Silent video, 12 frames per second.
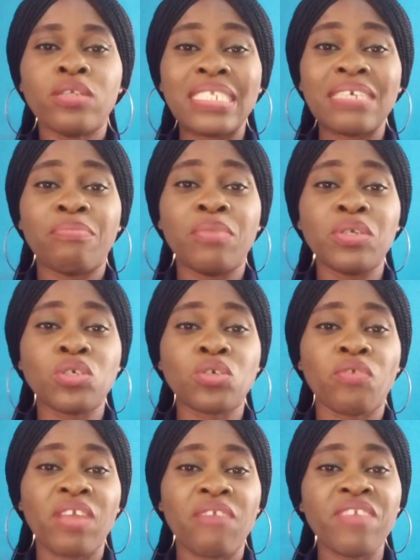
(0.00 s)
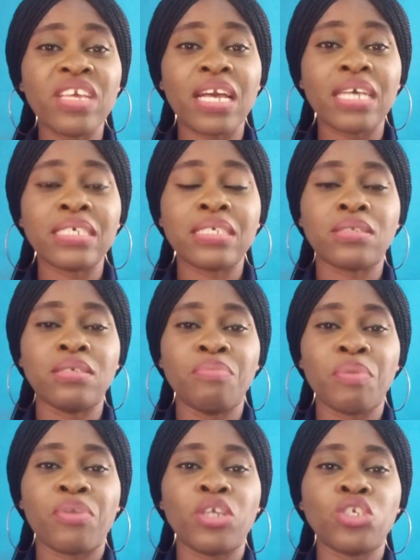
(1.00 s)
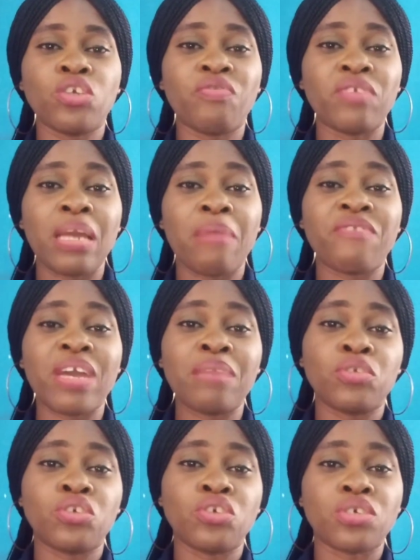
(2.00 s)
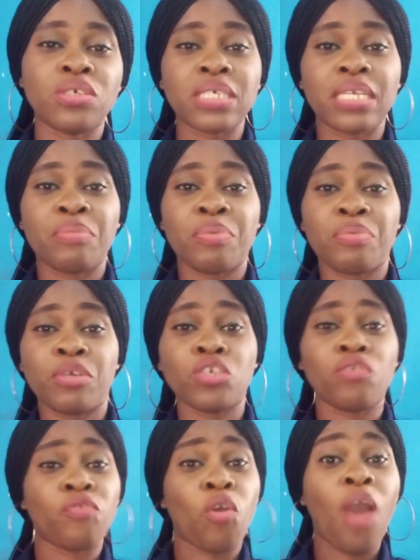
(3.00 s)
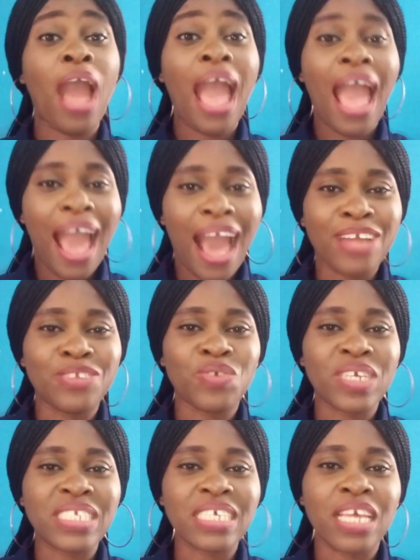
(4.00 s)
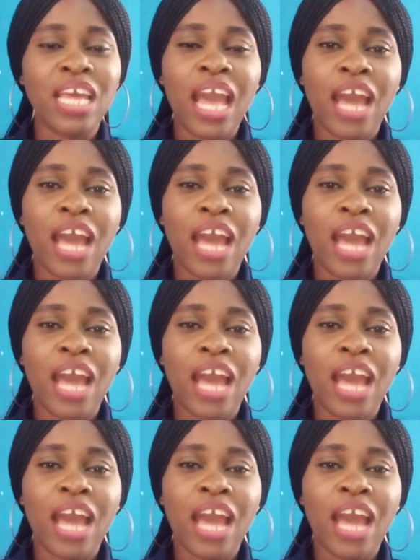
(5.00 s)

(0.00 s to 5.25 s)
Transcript: their muscles of their fingers in preparation for their fine motor skills and in preparation for handwriting.